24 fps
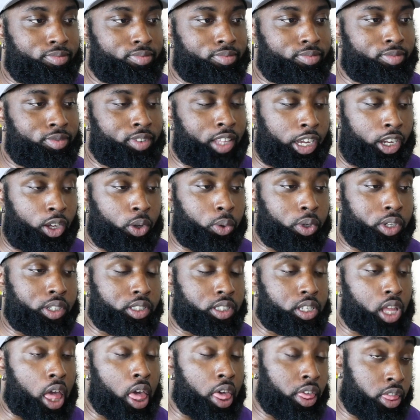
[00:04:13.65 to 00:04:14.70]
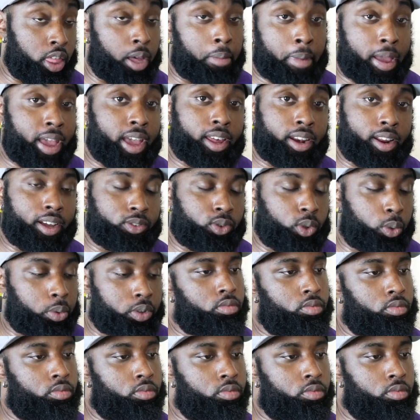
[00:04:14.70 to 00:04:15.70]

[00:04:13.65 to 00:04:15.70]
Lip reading: Deku is the man, as we would say.